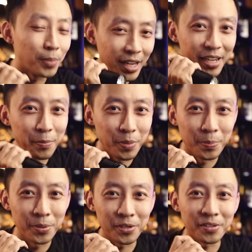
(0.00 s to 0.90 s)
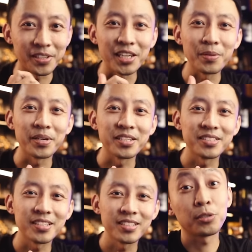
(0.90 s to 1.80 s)
blind people on a daily
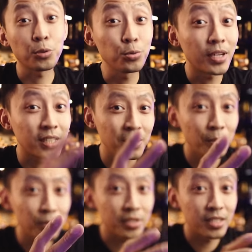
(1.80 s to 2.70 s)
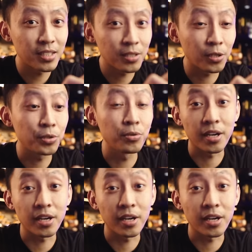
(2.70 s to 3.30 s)
basis, the two other modes here got you